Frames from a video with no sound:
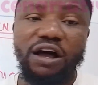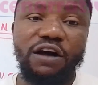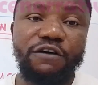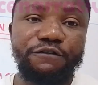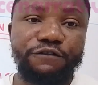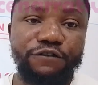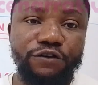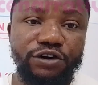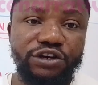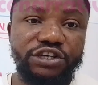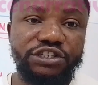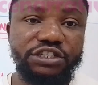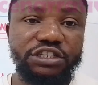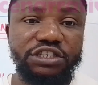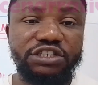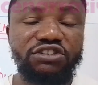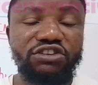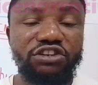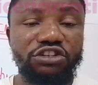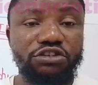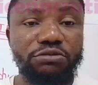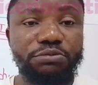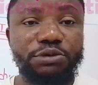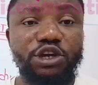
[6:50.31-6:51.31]
our focus is
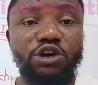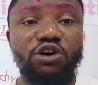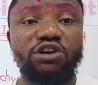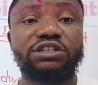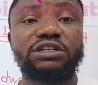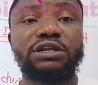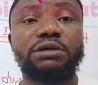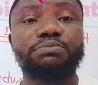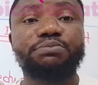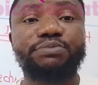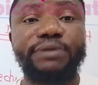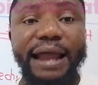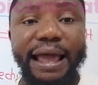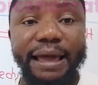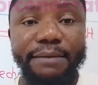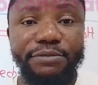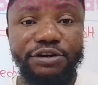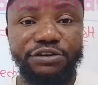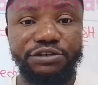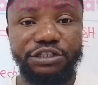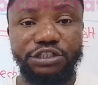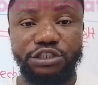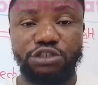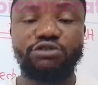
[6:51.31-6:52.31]
going to be on the
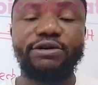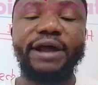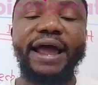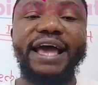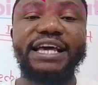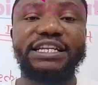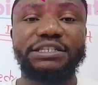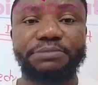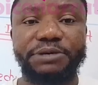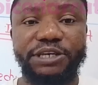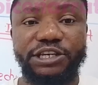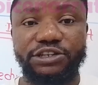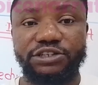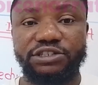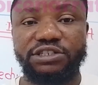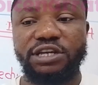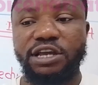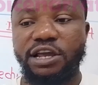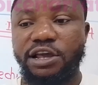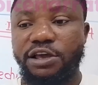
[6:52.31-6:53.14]
primary stress because